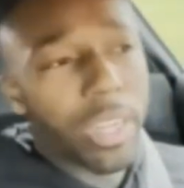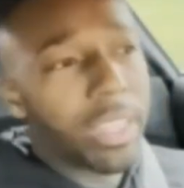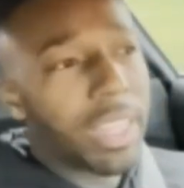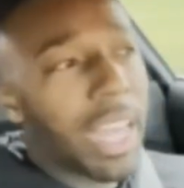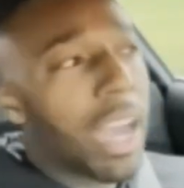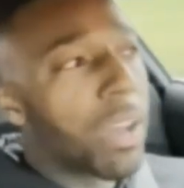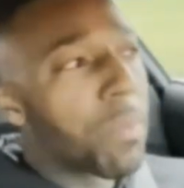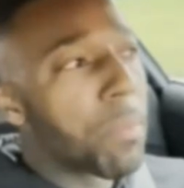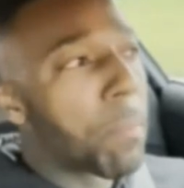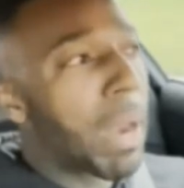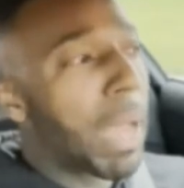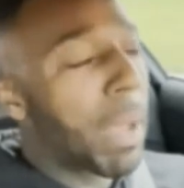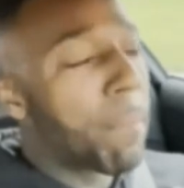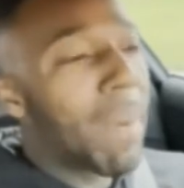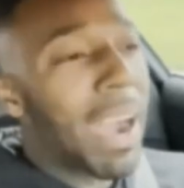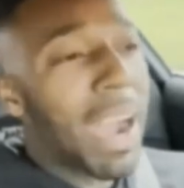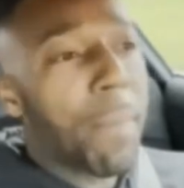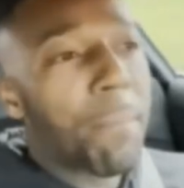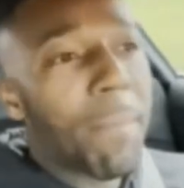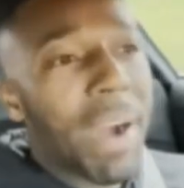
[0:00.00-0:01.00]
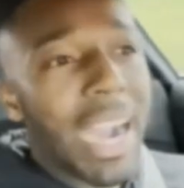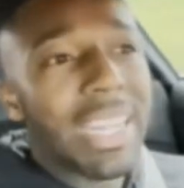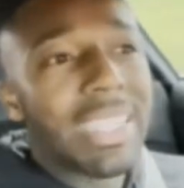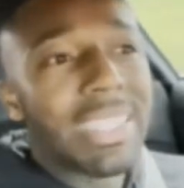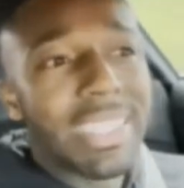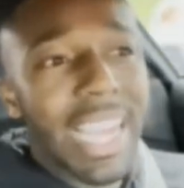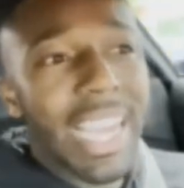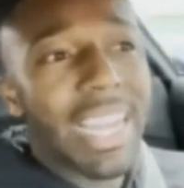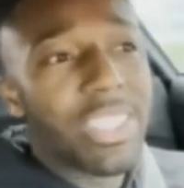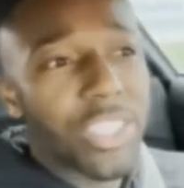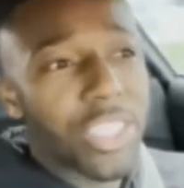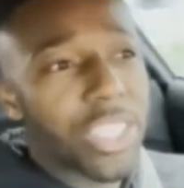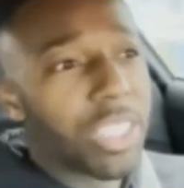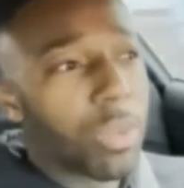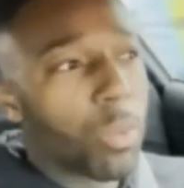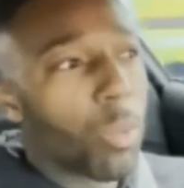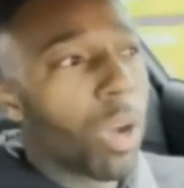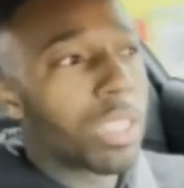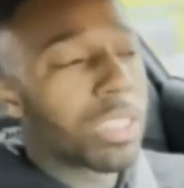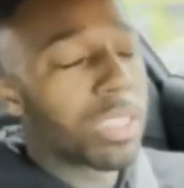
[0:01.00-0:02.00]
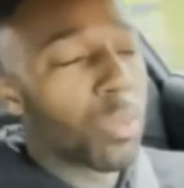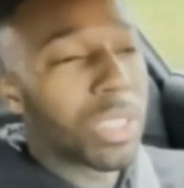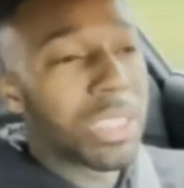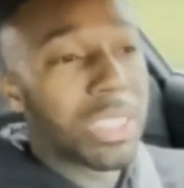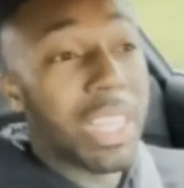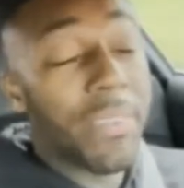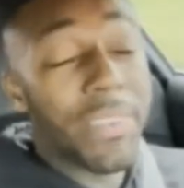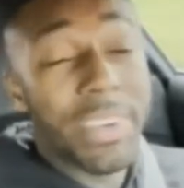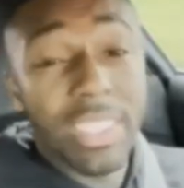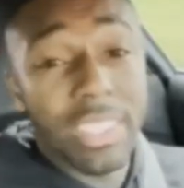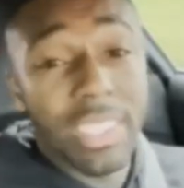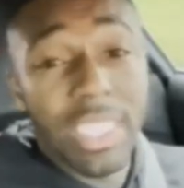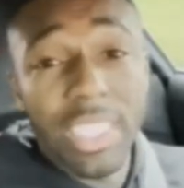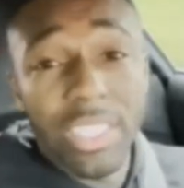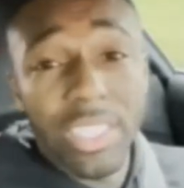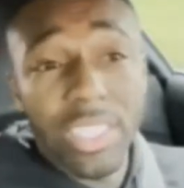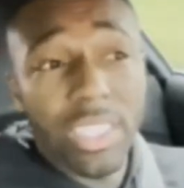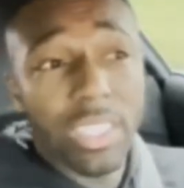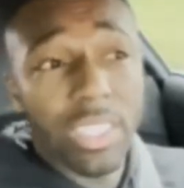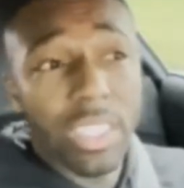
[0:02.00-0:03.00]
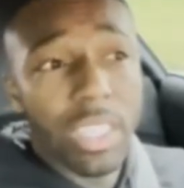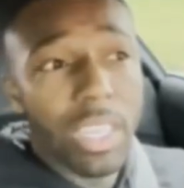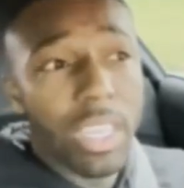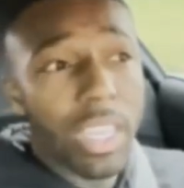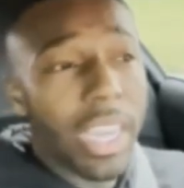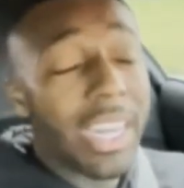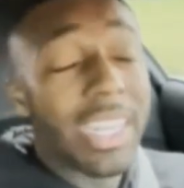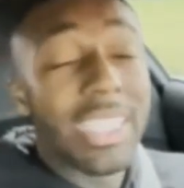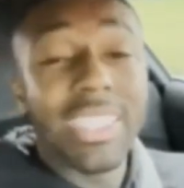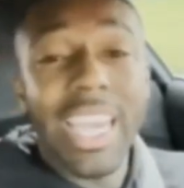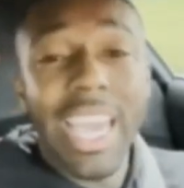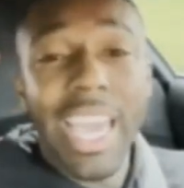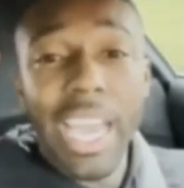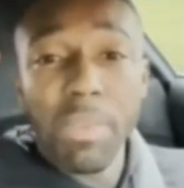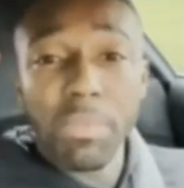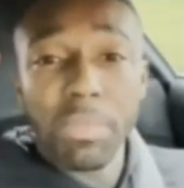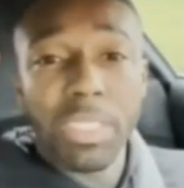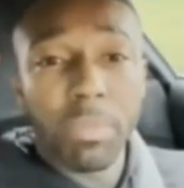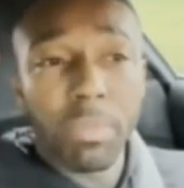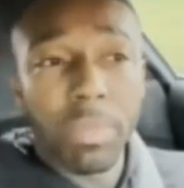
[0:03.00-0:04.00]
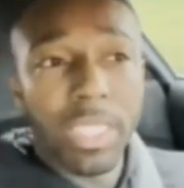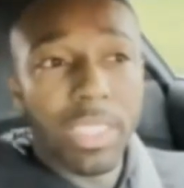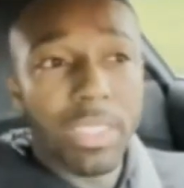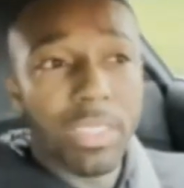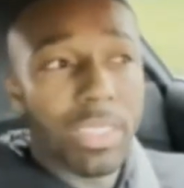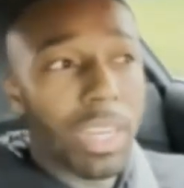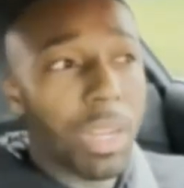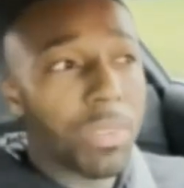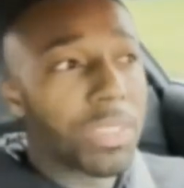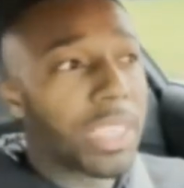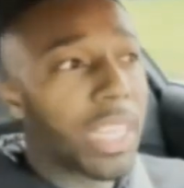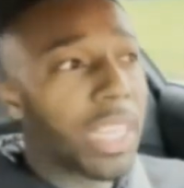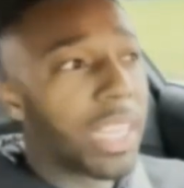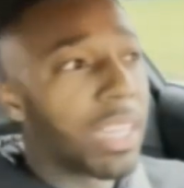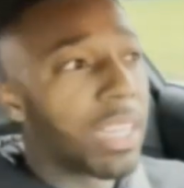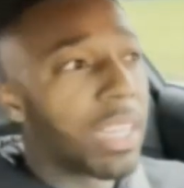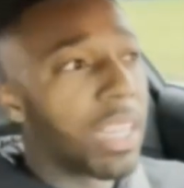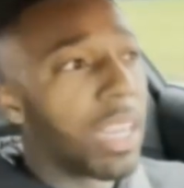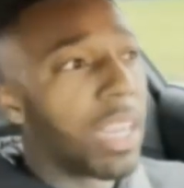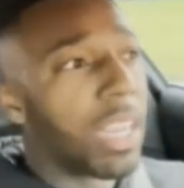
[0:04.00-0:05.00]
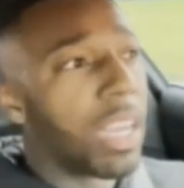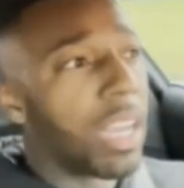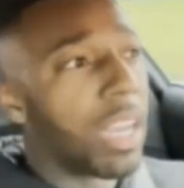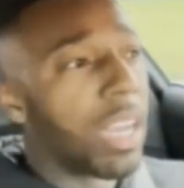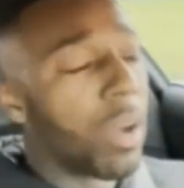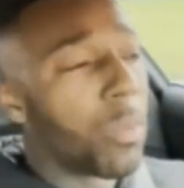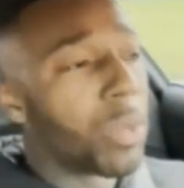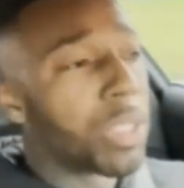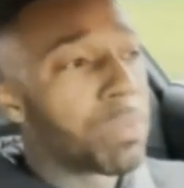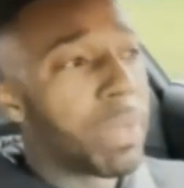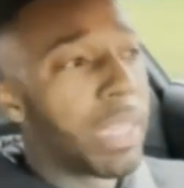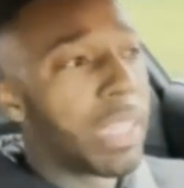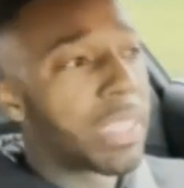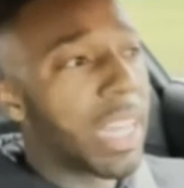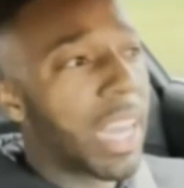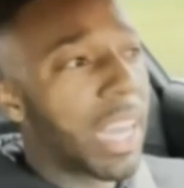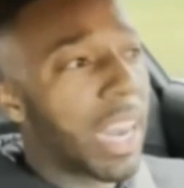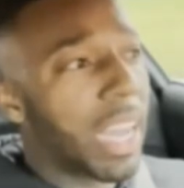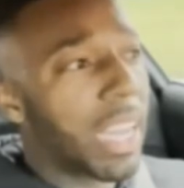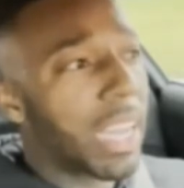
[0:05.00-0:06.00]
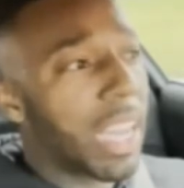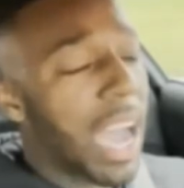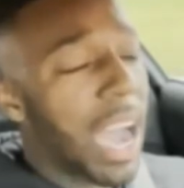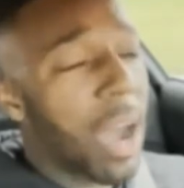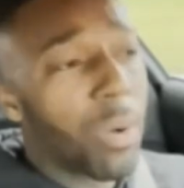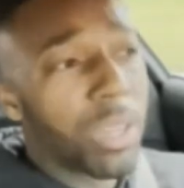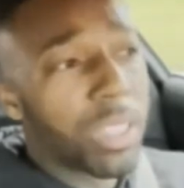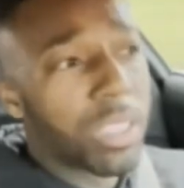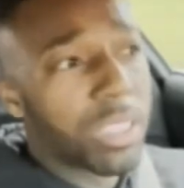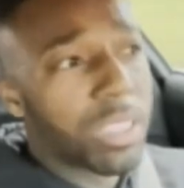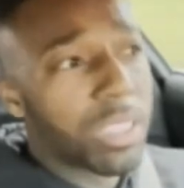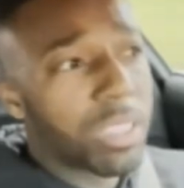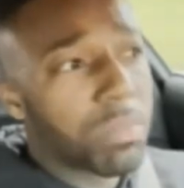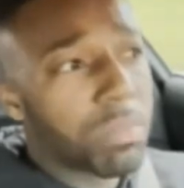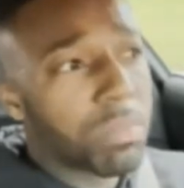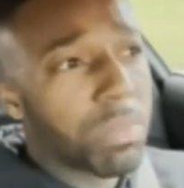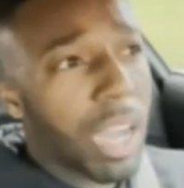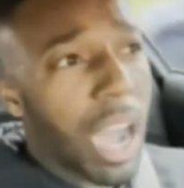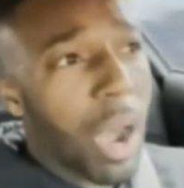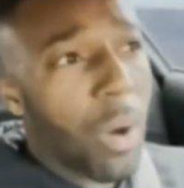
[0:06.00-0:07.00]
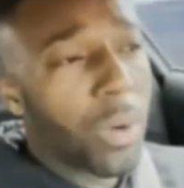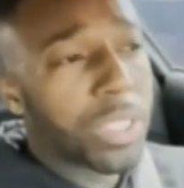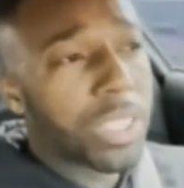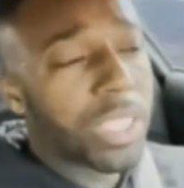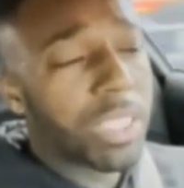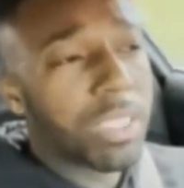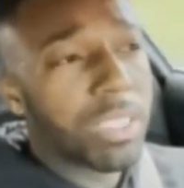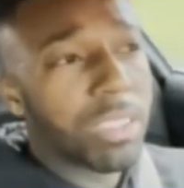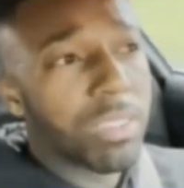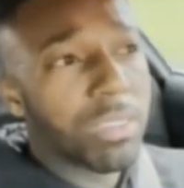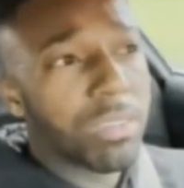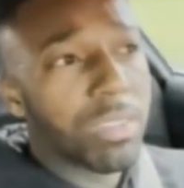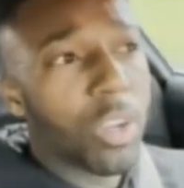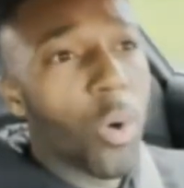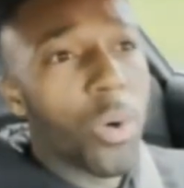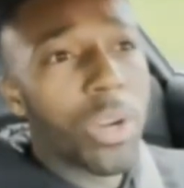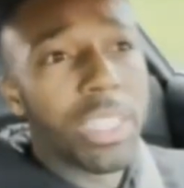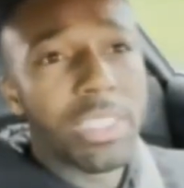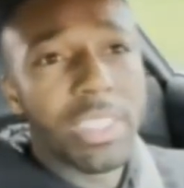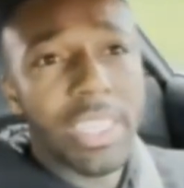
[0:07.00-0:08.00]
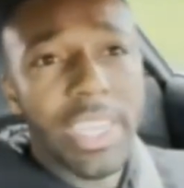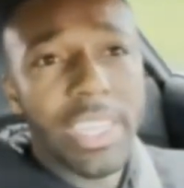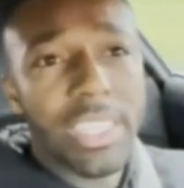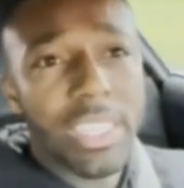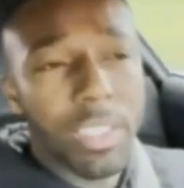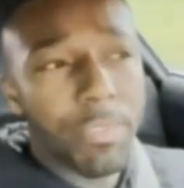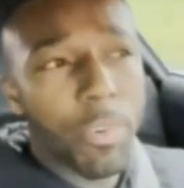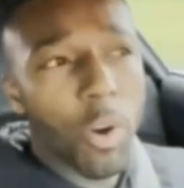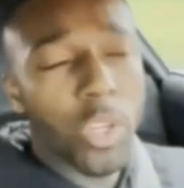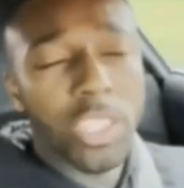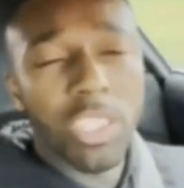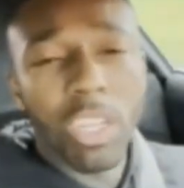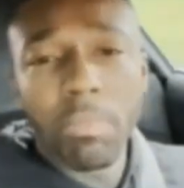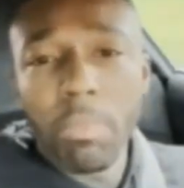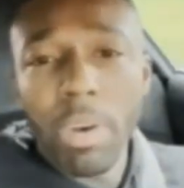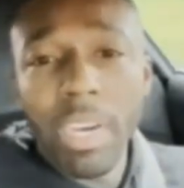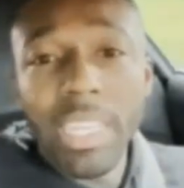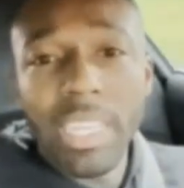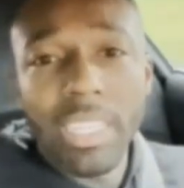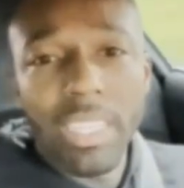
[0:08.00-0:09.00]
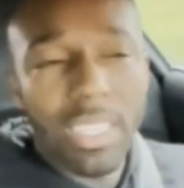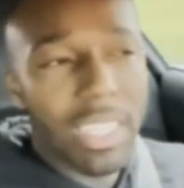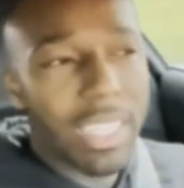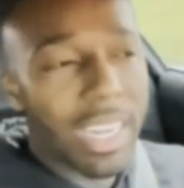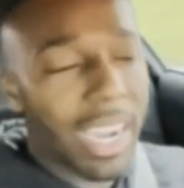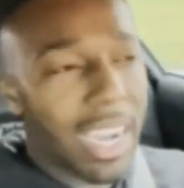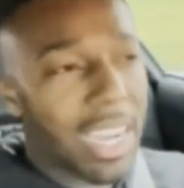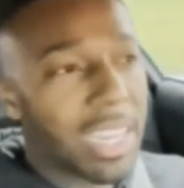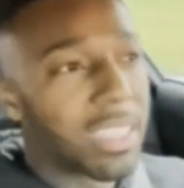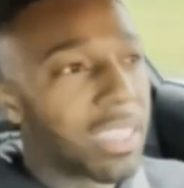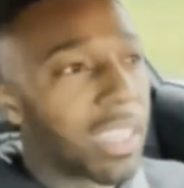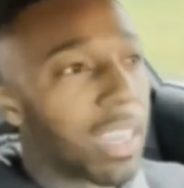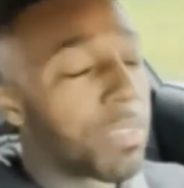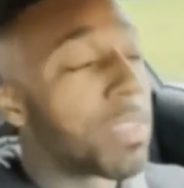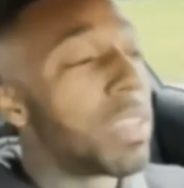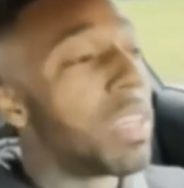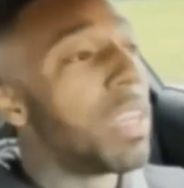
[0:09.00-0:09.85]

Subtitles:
That, like, my intention was never to teach. It just came to me, you know what I'm saying? Which means that, like, I wasn't going to teach to focus on money and that kind of stuff.